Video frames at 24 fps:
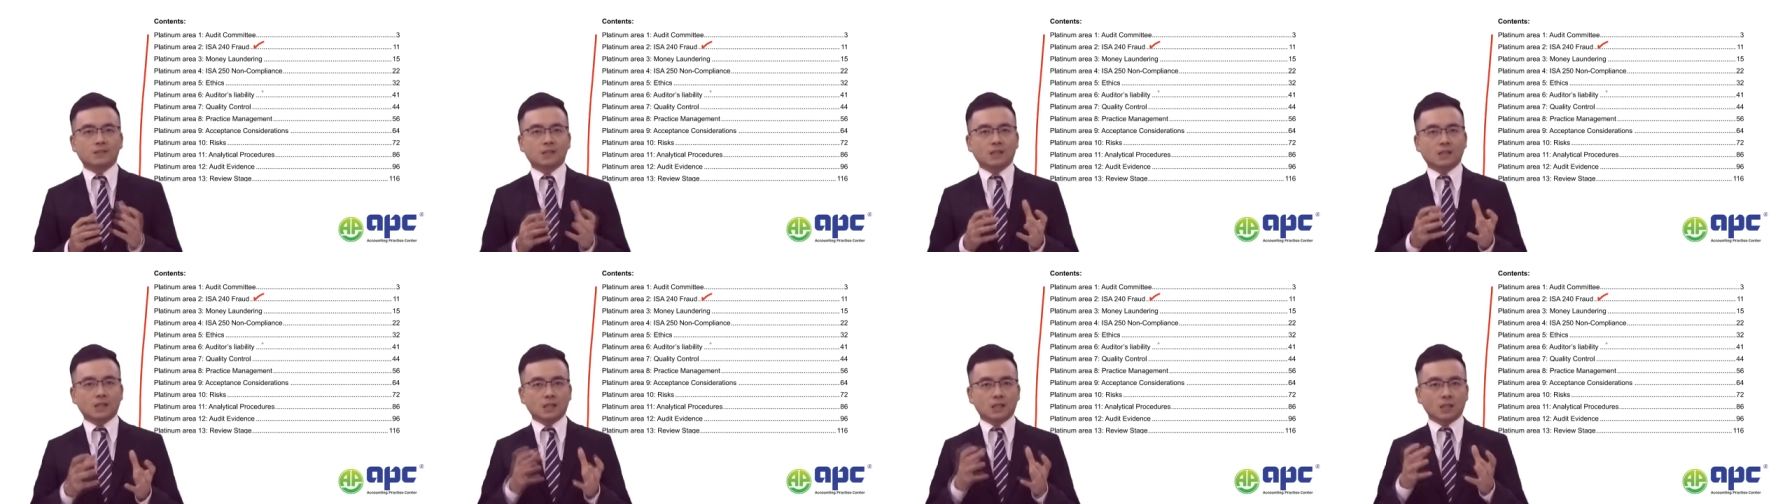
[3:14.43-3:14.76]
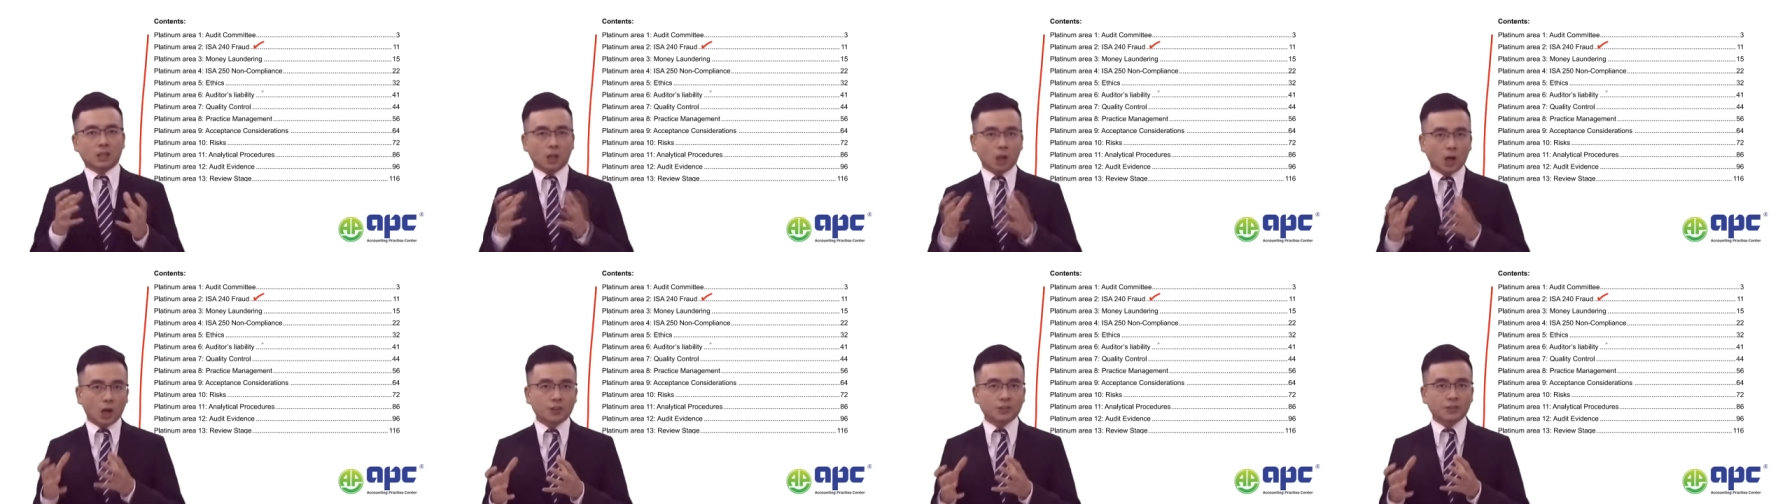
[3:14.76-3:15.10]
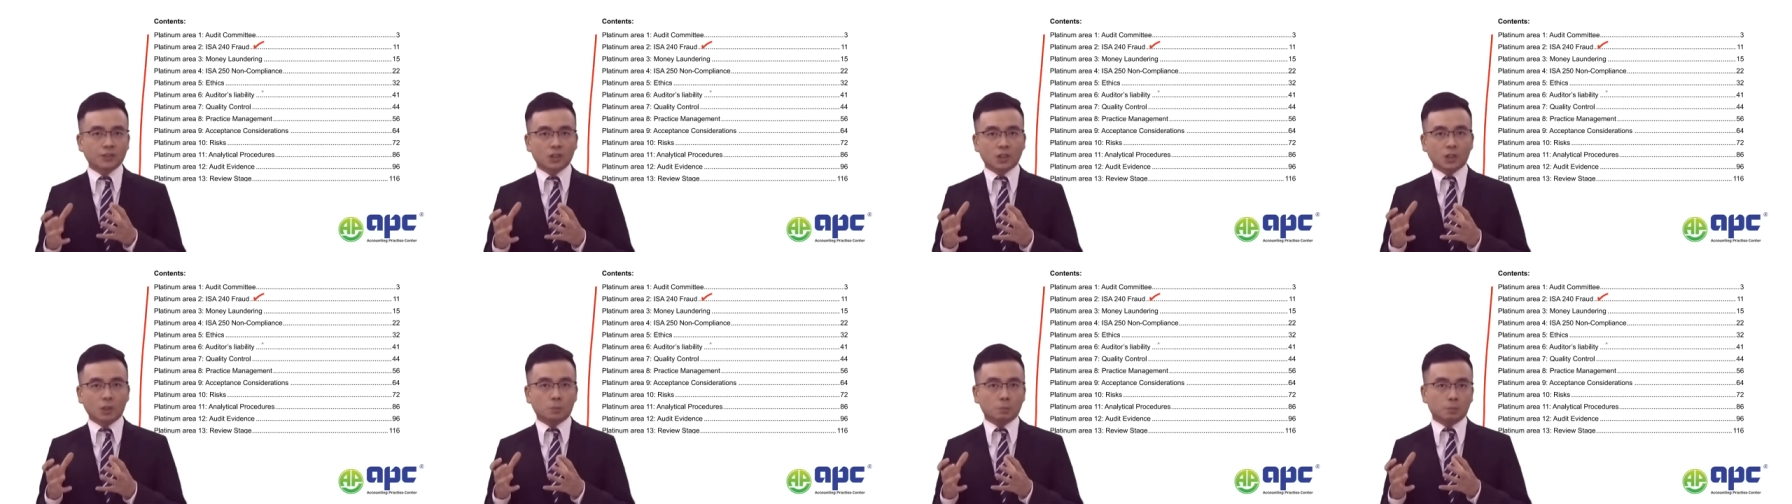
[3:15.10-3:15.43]
the client's
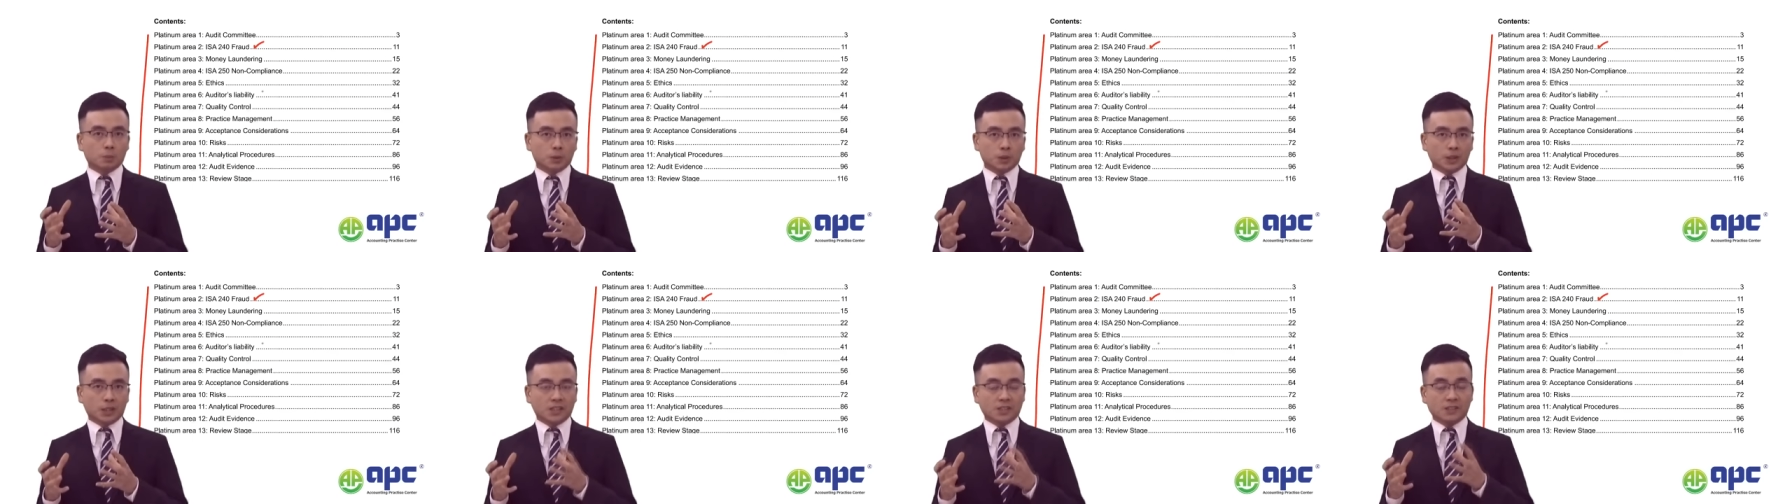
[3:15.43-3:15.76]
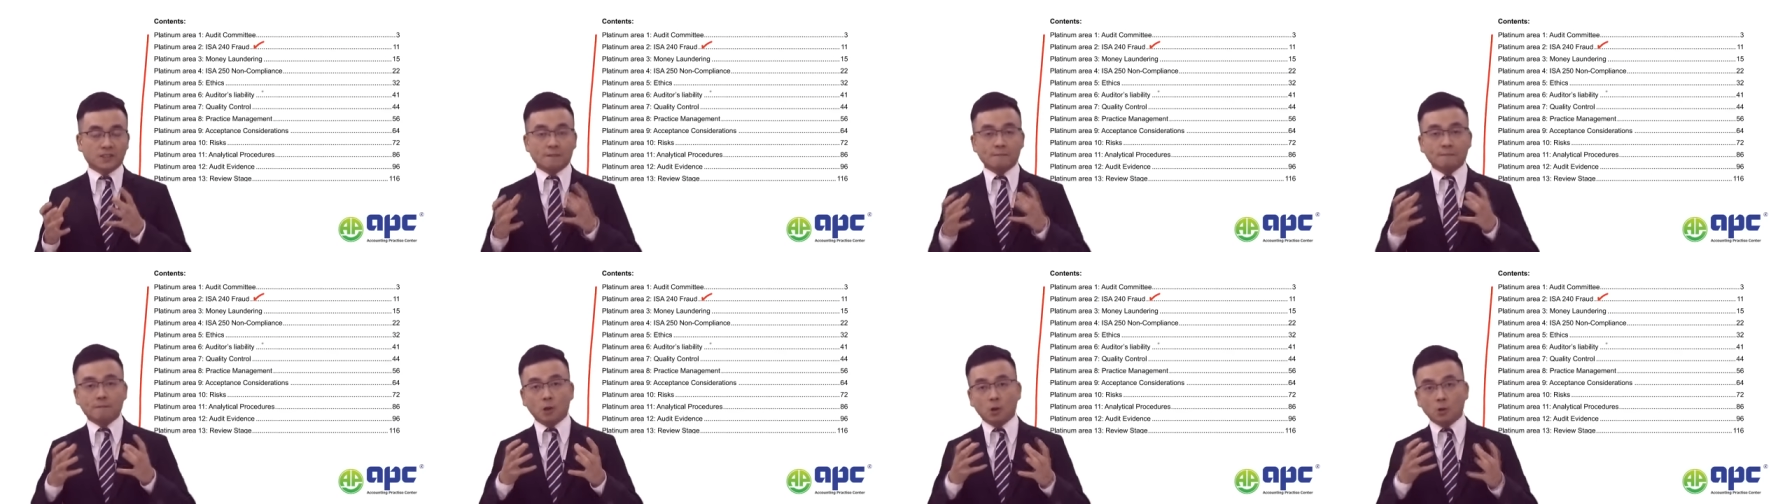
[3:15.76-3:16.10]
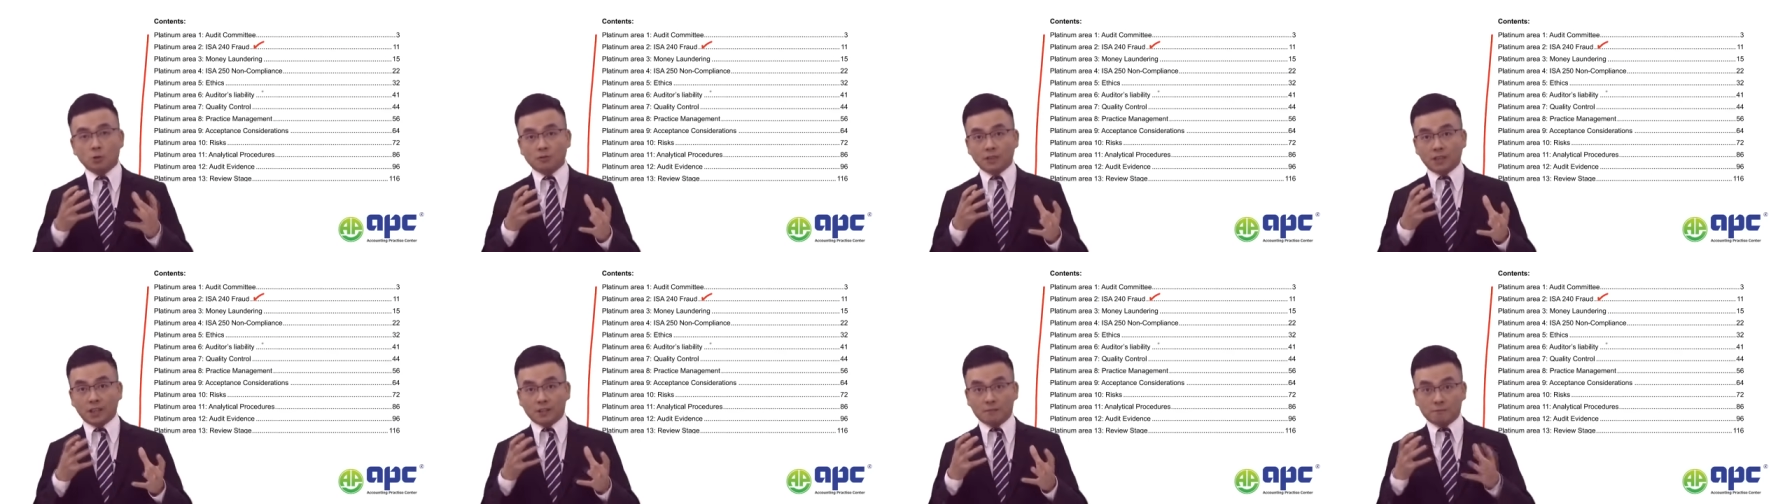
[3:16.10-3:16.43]
companies
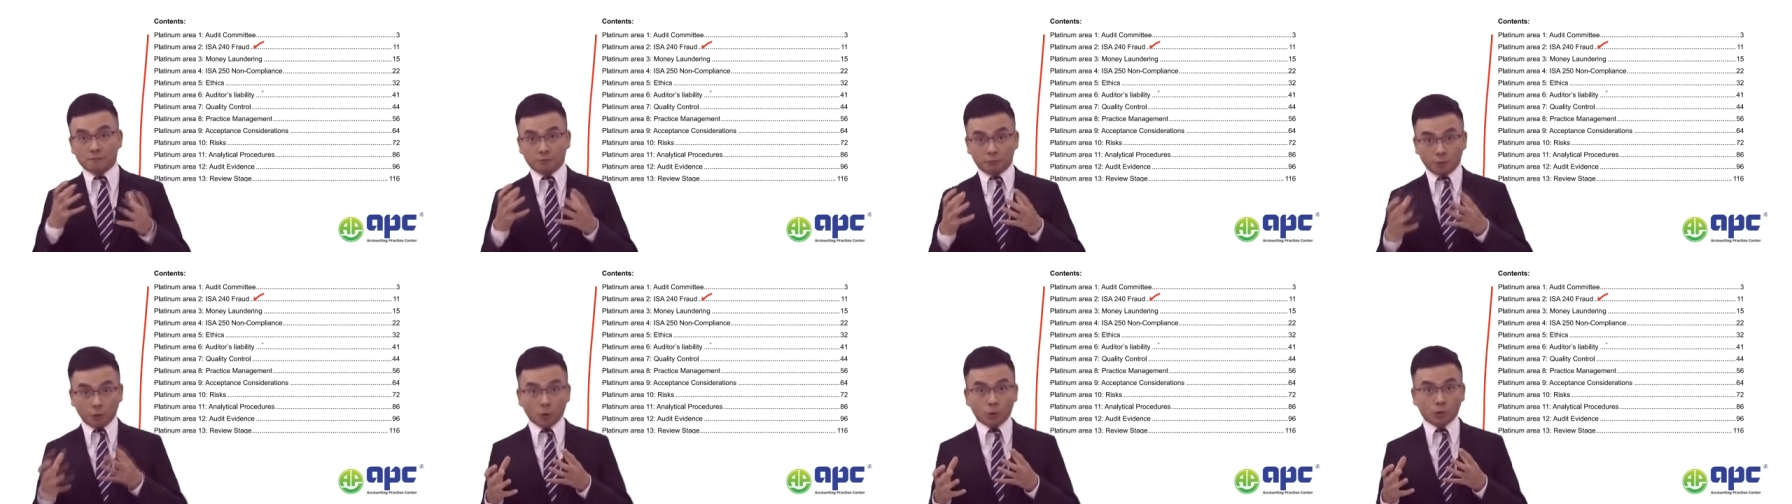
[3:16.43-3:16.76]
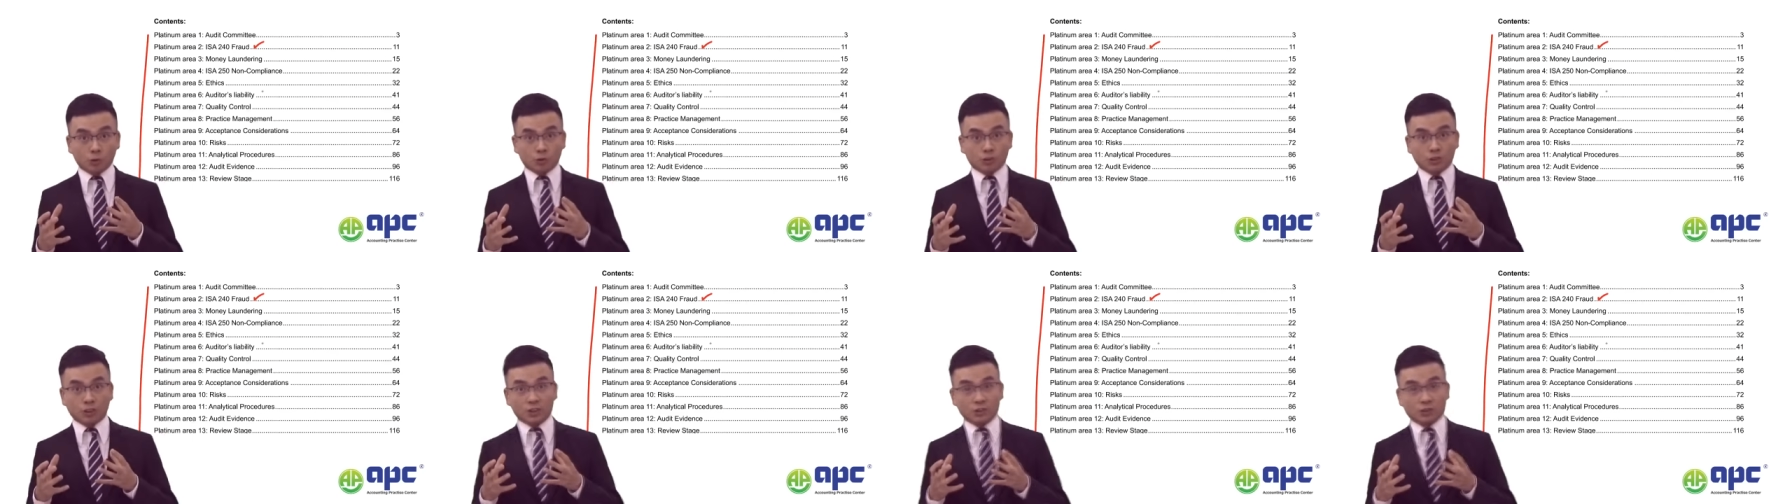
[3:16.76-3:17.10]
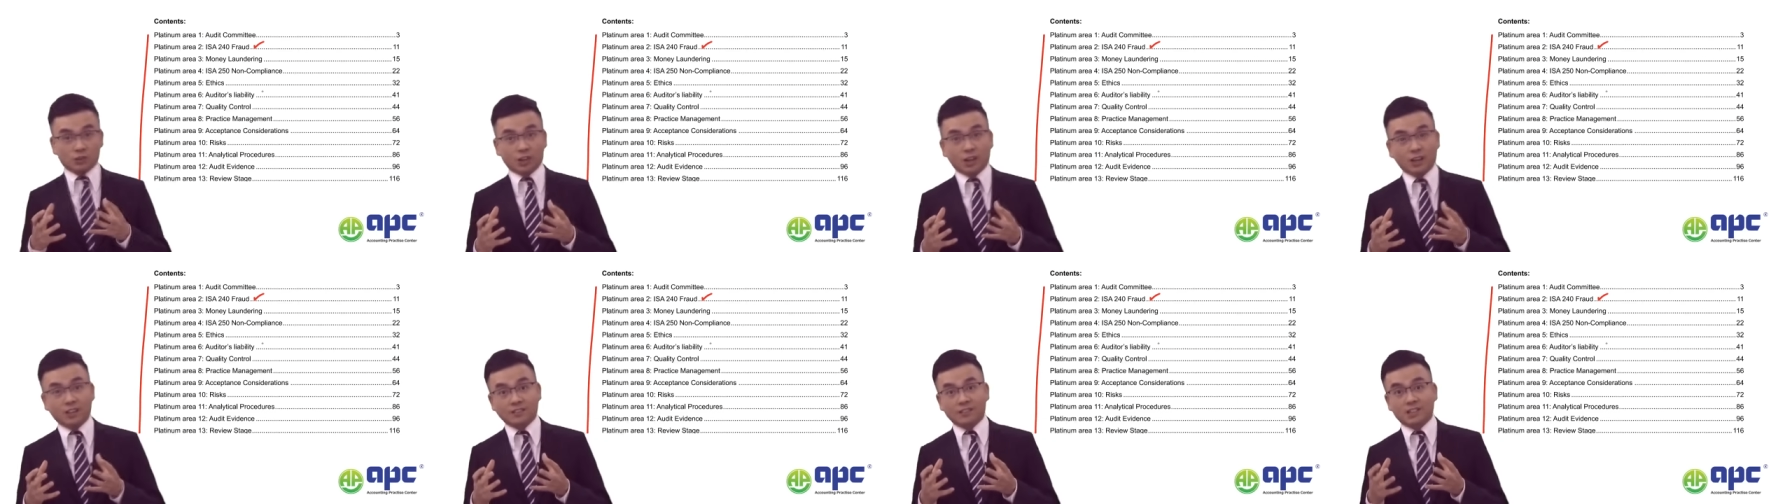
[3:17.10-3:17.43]
involving in fraudulent
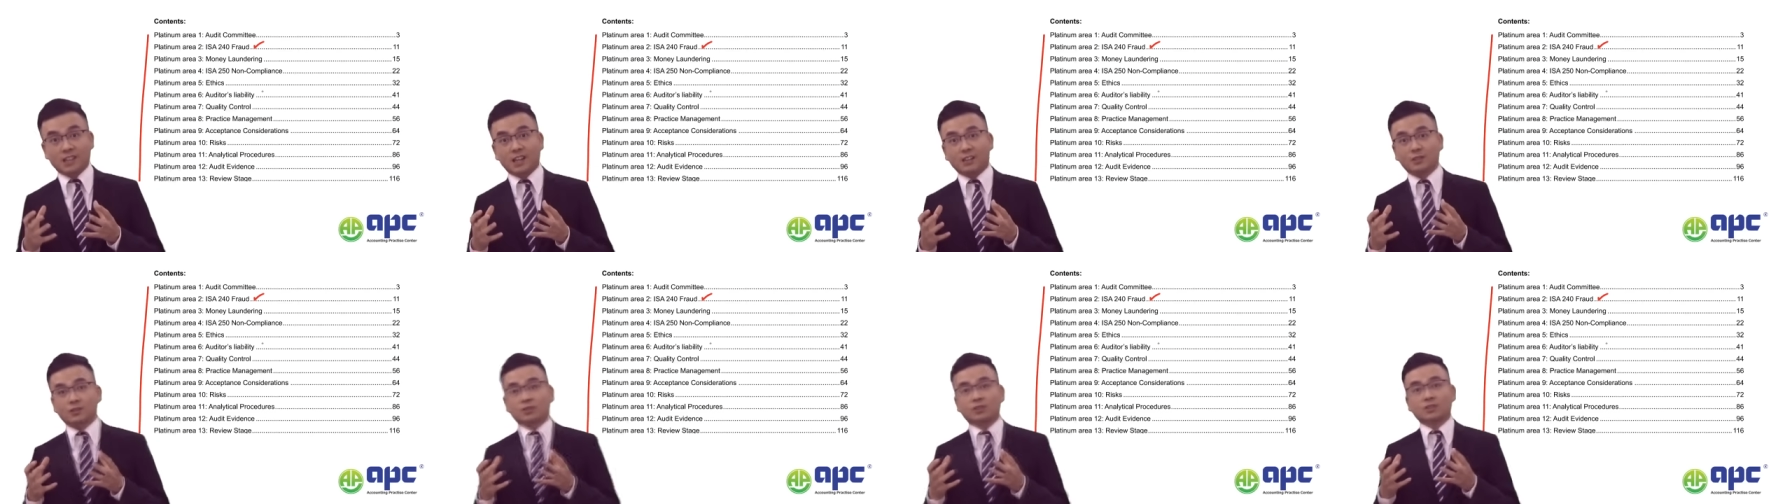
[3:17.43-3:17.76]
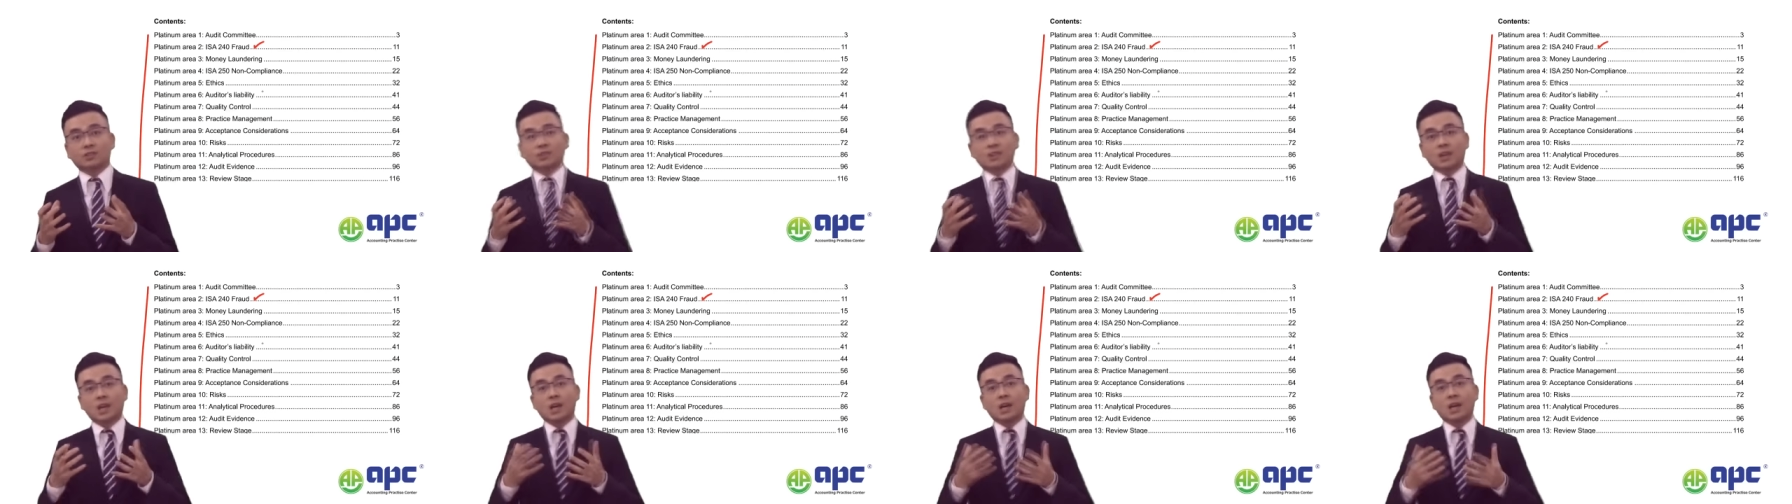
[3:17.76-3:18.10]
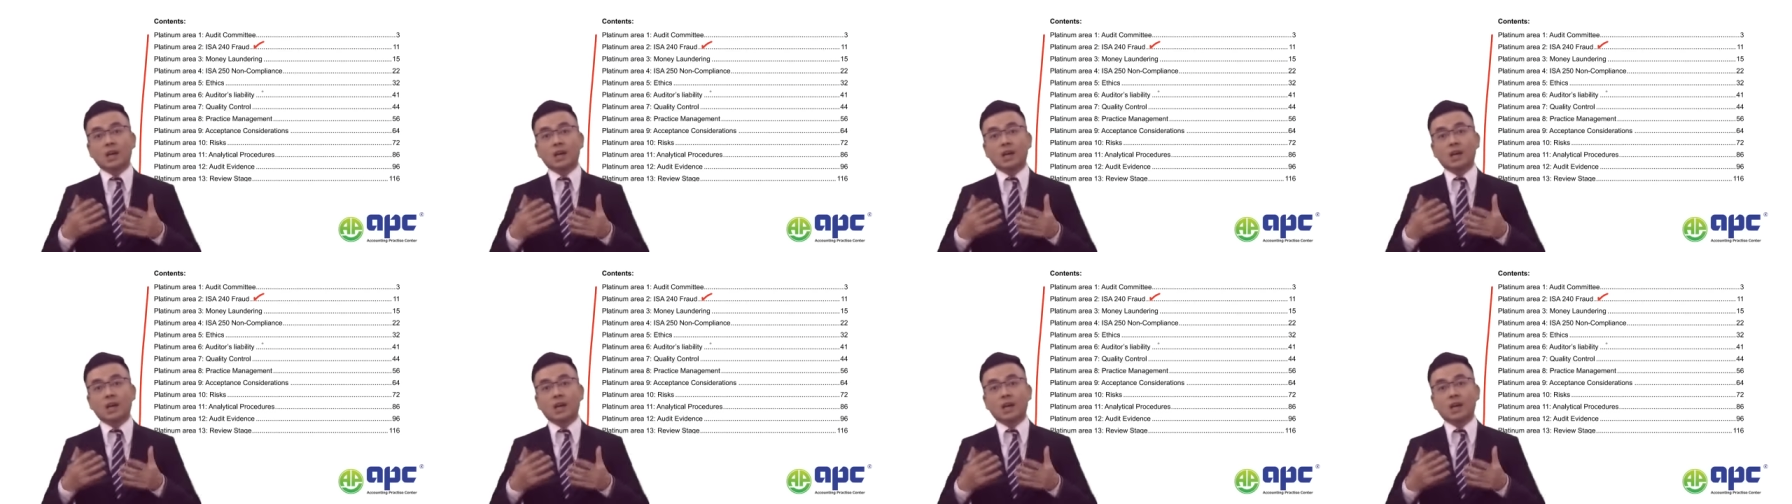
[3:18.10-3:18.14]
transactions,